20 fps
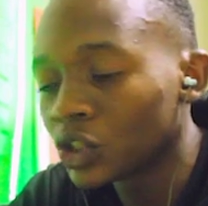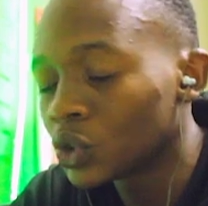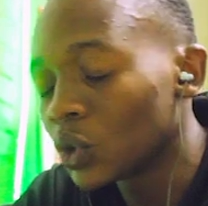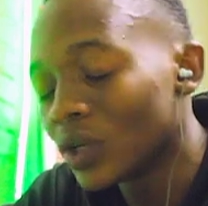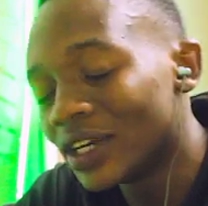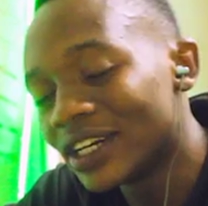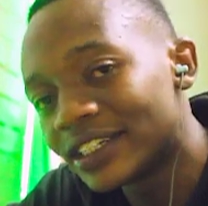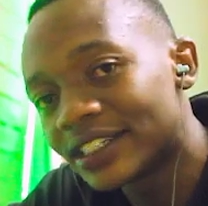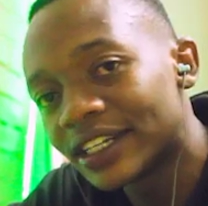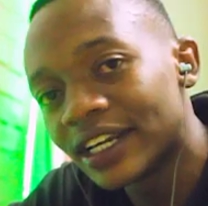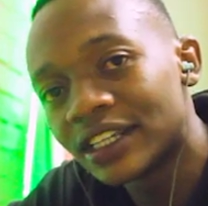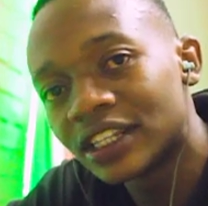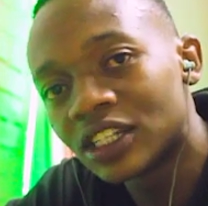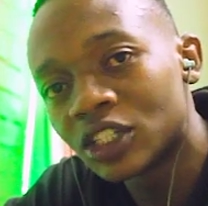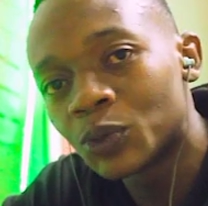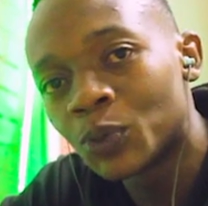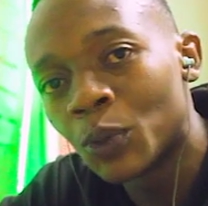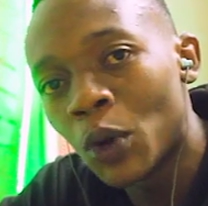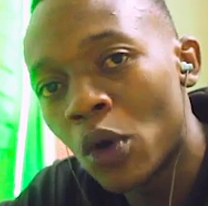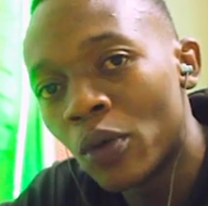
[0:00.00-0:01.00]
just want to take
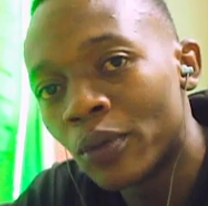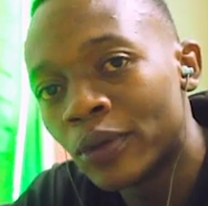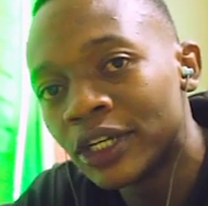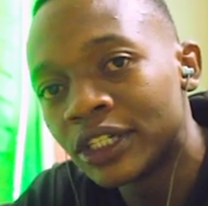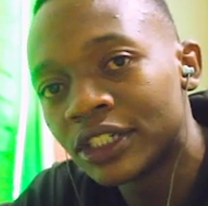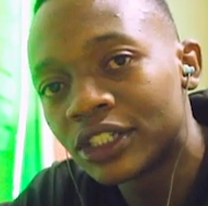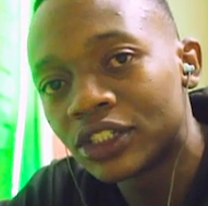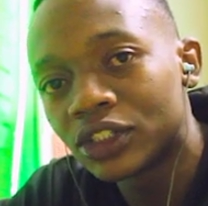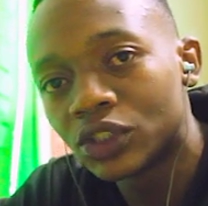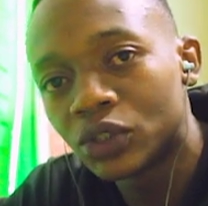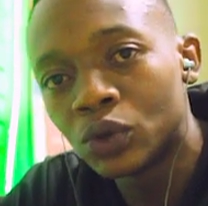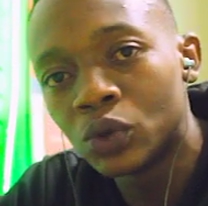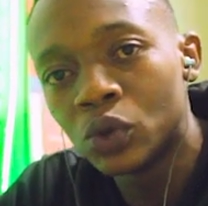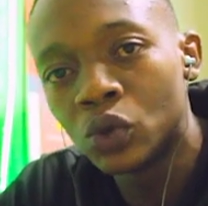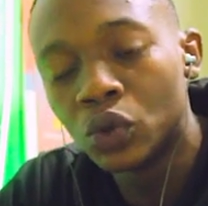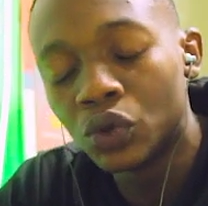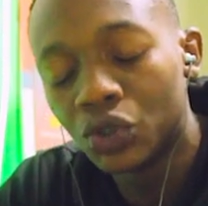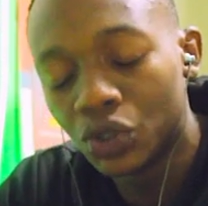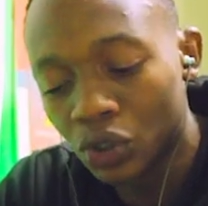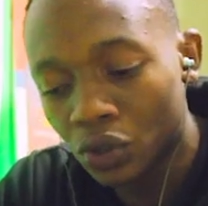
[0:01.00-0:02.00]
this moment to,
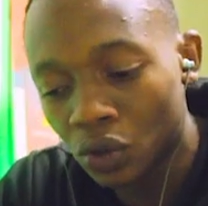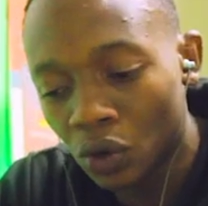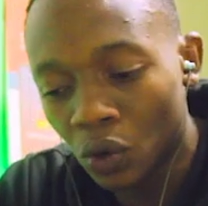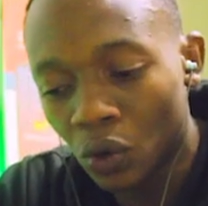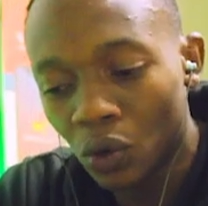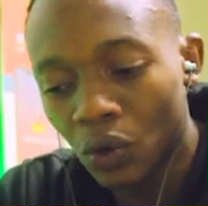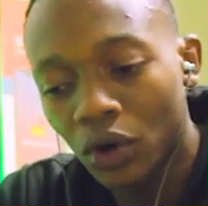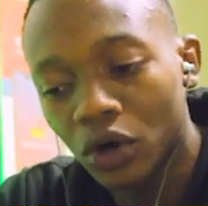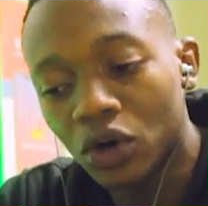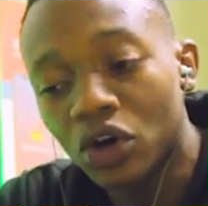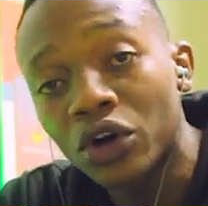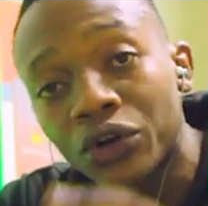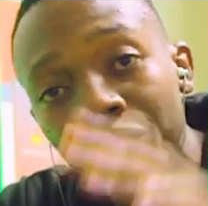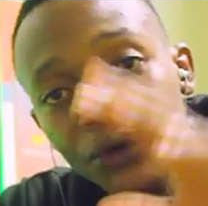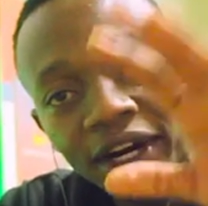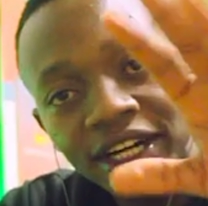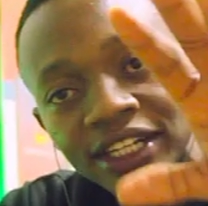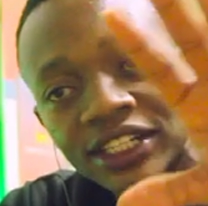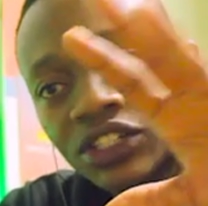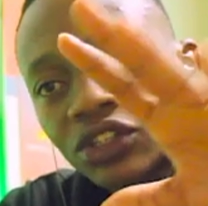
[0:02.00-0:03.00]
you know,
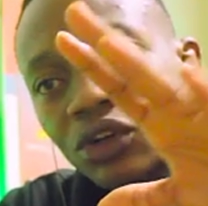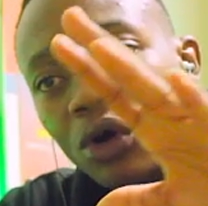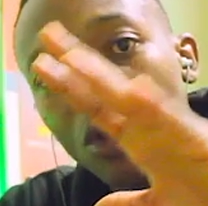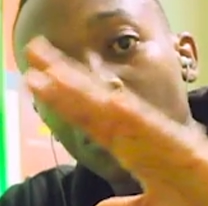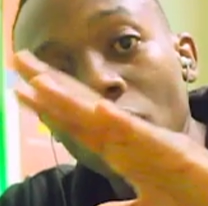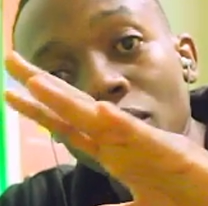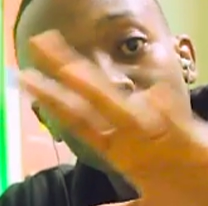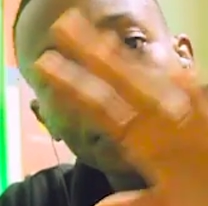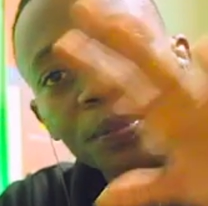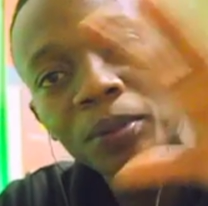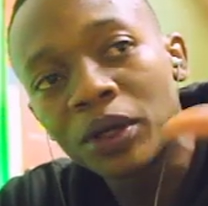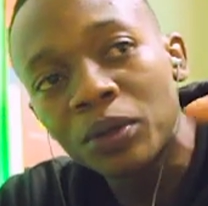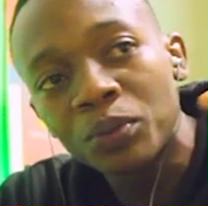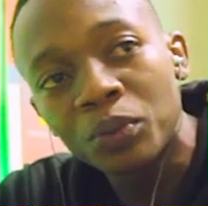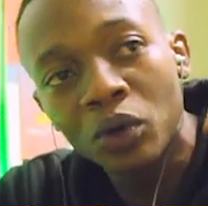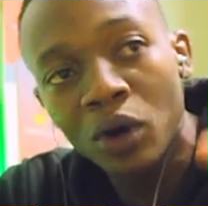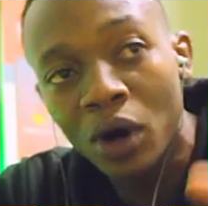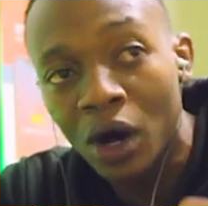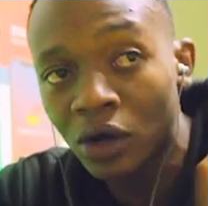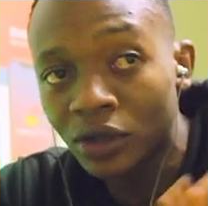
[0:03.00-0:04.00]
correct all the
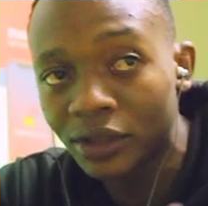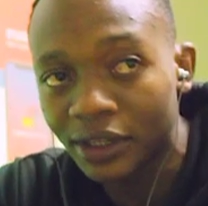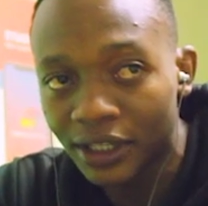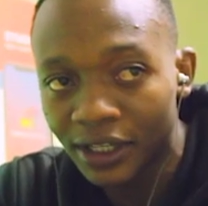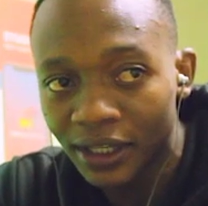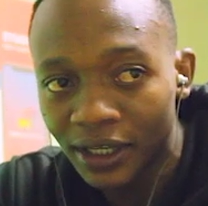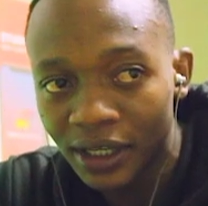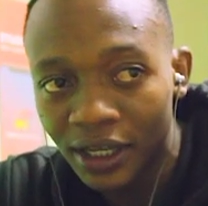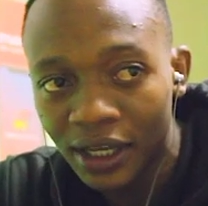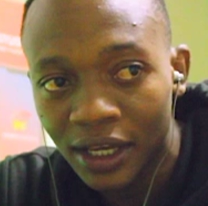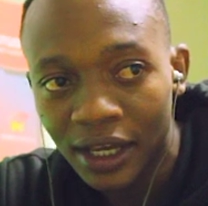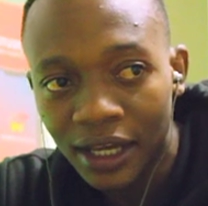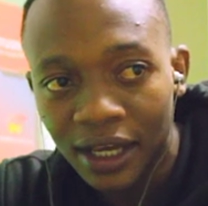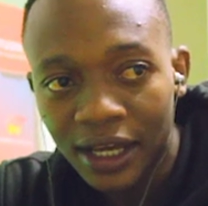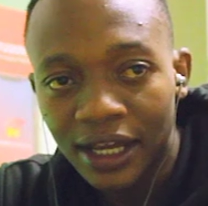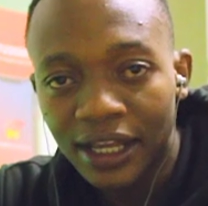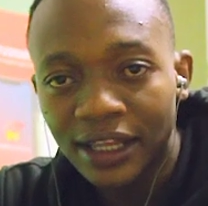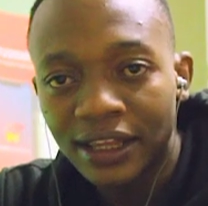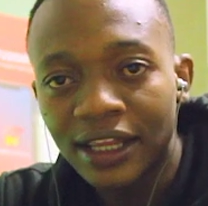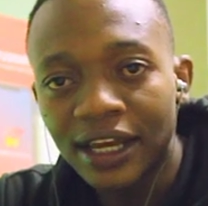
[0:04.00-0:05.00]
people out there
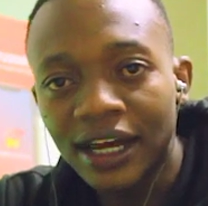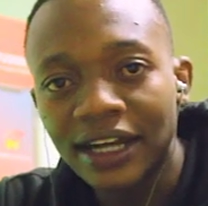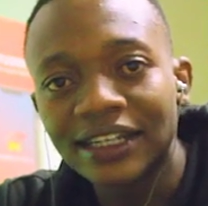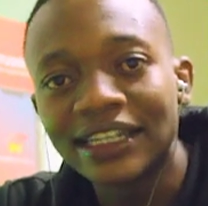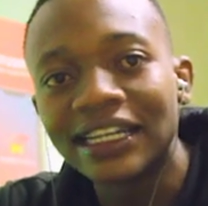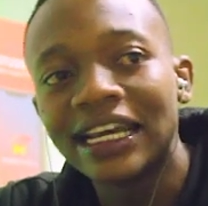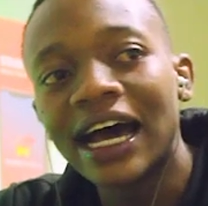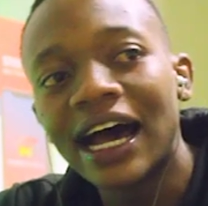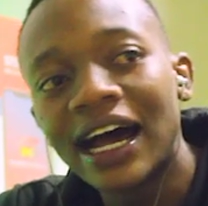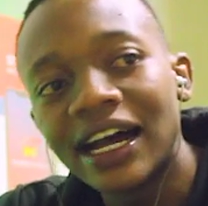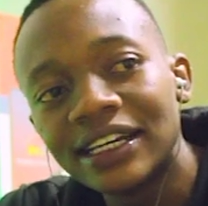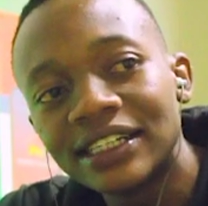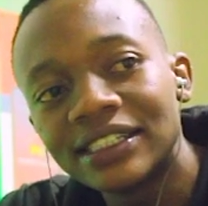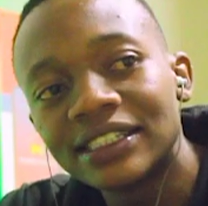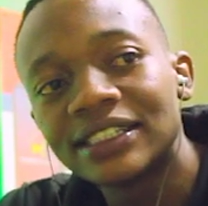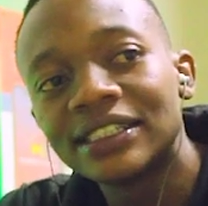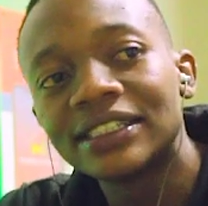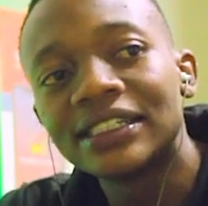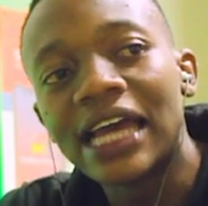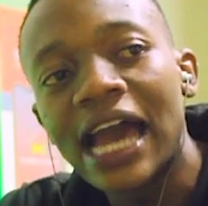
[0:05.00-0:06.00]
that
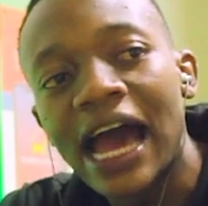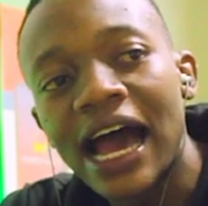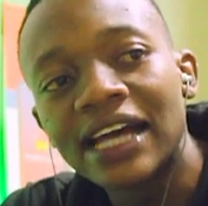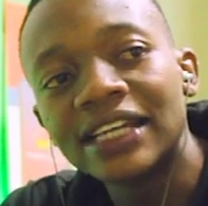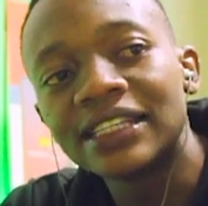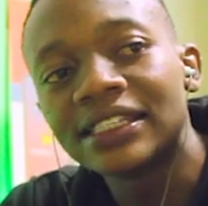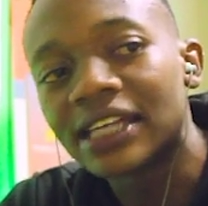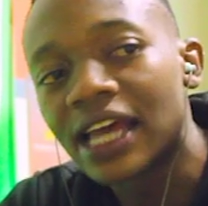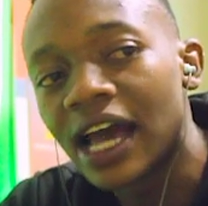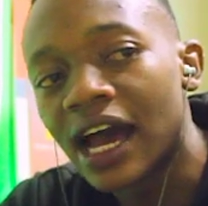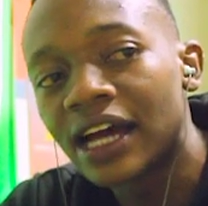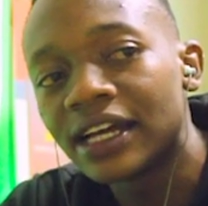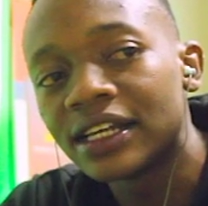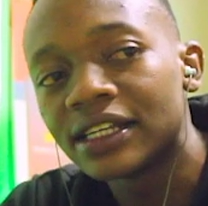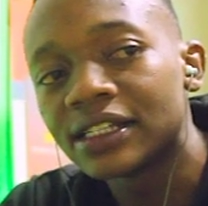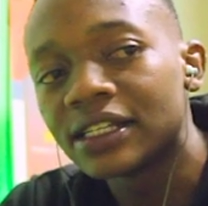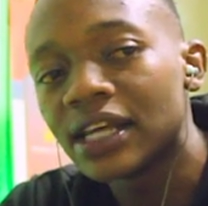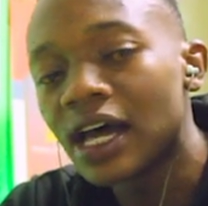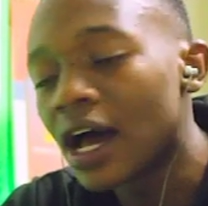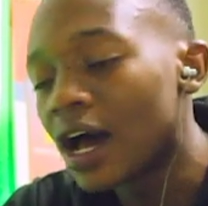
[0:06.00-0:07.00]
guys,
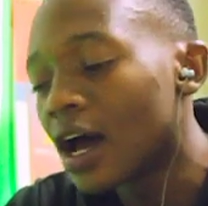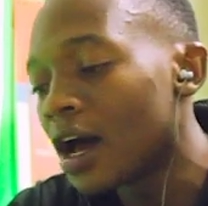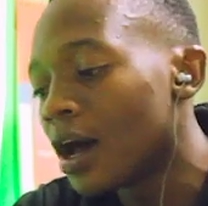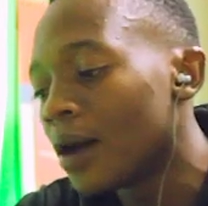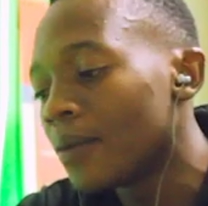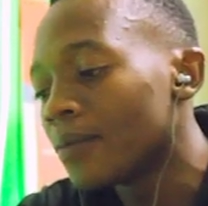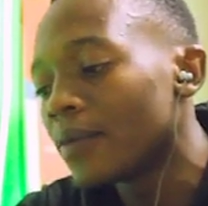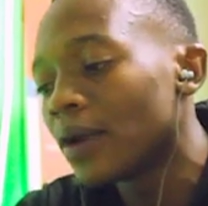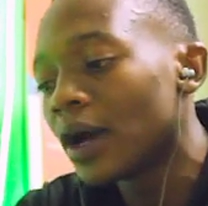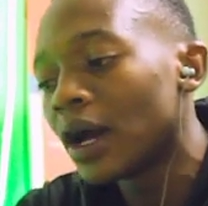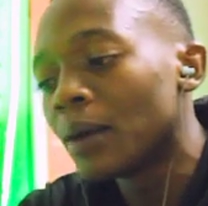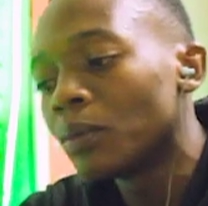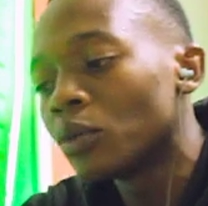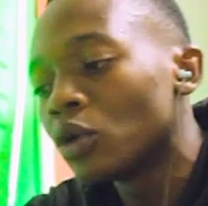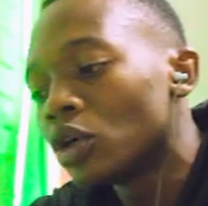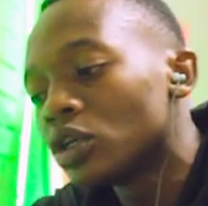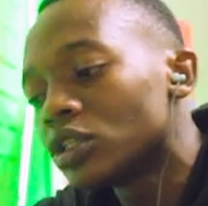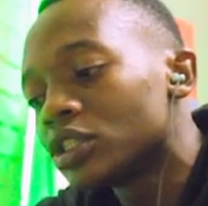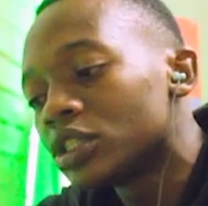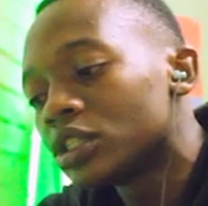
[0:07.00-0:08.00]
I'm
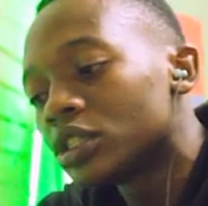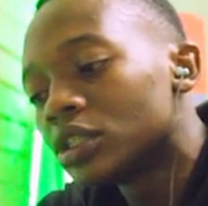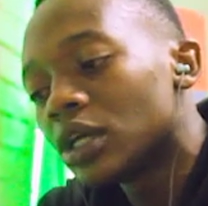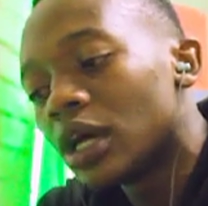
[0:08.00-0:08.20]
not